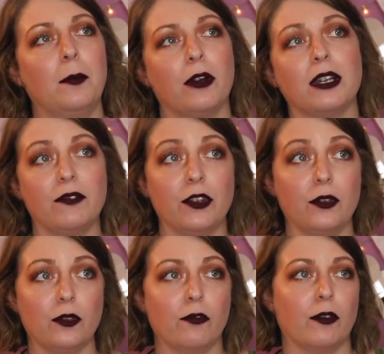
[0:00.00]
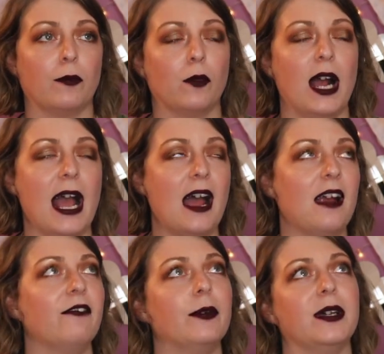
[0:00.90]
point of view from what
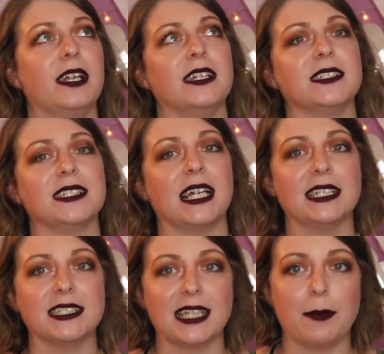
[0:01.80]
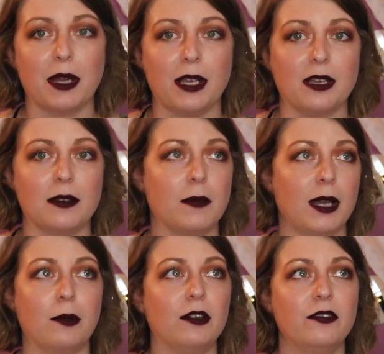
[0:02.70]
everybody has said, is that my my
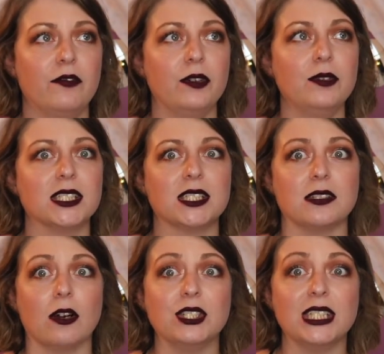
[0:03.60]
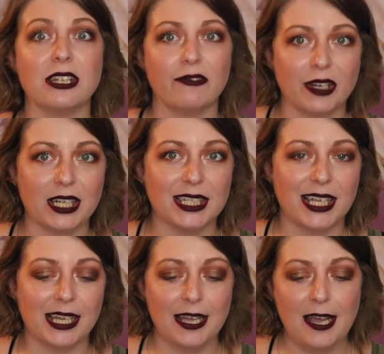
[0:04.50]
point of view is so different.
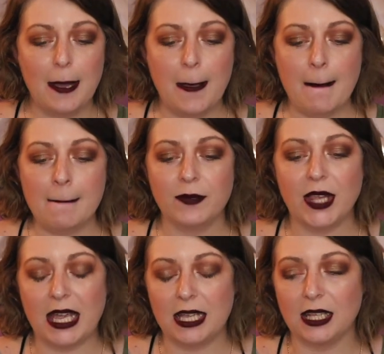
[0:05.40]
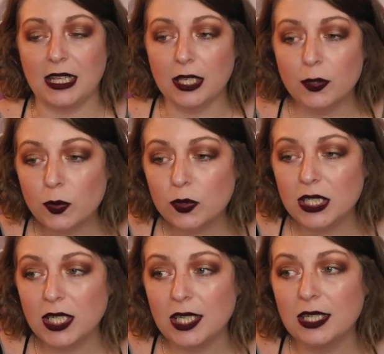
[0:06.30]
Like, that
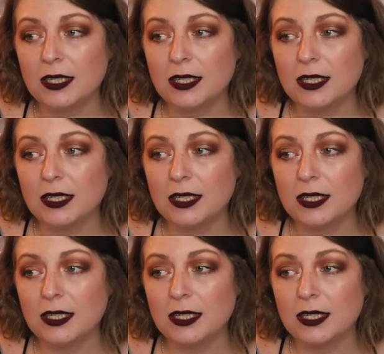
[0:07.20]
literally